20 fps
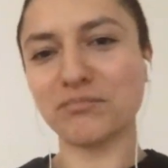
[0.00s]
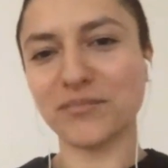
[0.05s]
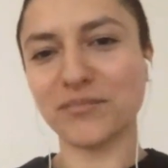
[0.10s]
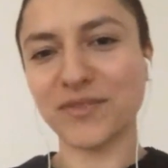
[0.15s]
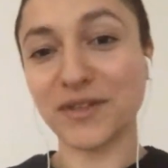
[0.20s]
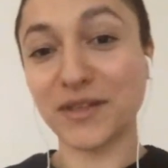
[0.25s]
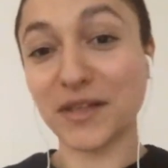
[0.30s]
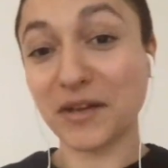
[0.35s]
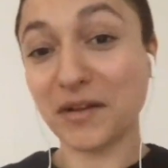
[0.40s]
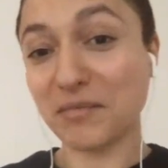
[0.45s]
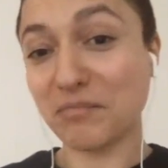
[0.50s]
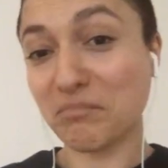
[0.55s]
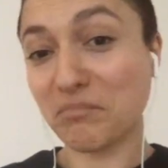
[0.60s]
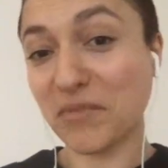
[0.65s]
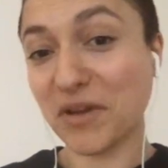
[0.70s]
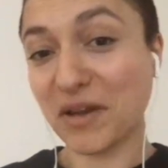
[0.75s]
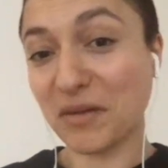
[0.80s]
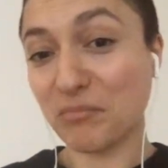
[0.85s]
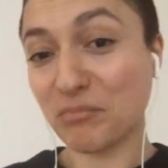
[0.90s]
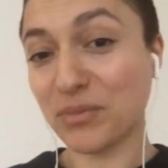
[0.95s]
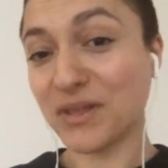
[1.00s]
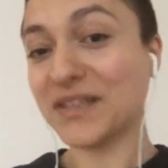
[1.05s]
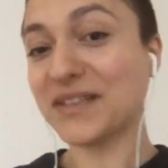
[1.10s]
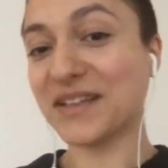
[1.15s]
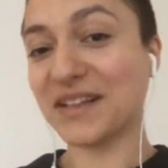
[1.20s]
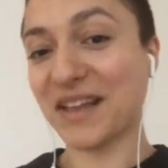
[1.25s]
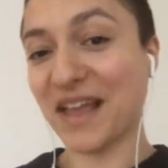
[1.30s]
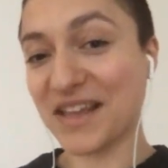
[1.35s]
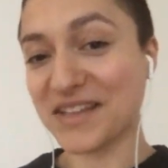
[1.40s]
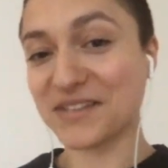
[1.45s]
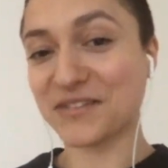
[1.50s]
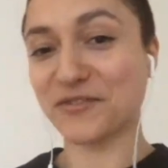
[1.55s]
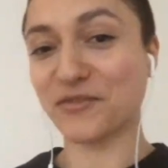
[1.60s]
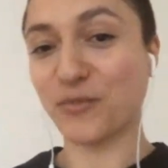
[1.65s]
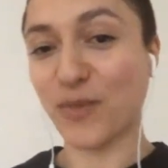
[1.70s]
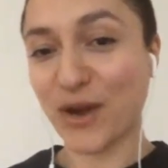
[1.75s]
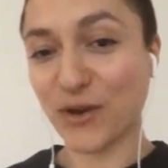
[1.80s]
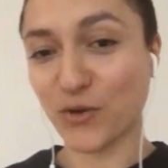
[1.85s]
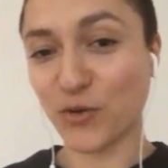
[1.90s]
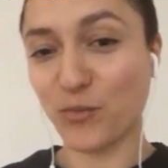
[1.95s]
the complete class of
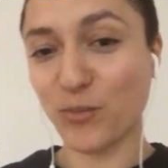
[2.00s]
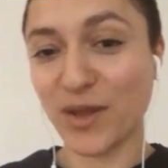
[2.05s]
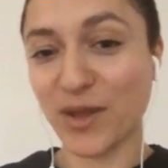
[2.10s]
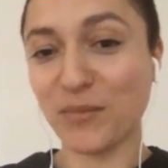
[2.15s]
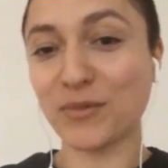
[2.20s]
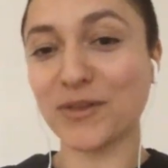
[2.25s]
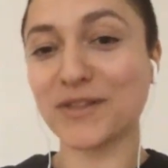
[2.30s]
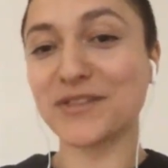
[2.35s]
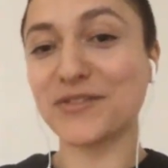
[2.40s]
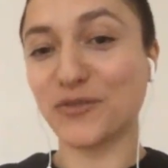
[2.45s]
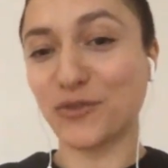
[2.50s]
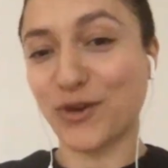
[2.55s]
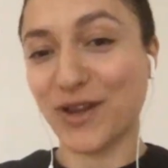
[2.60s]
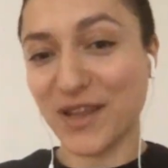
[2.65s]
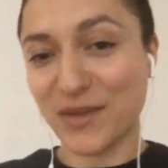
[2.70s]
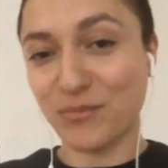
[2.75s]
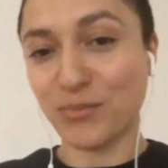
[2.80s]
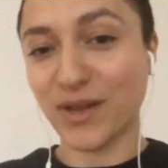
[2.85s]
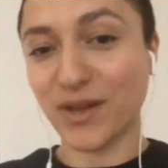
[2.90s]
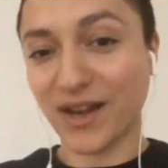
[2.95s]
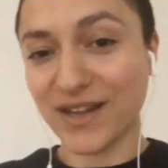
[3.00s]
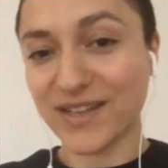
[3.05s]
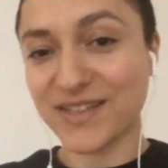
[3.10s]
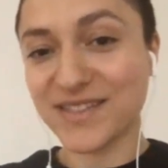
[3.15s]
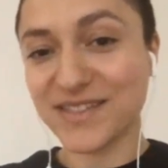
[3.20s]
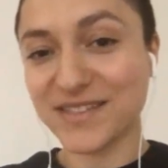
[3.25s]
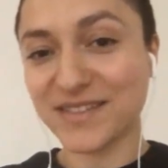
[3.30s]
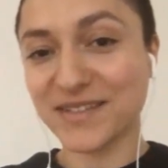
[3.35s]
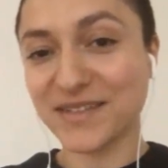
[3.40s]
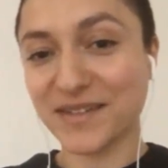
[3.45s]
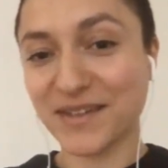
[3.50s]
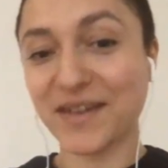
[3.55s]
micropayments for APIs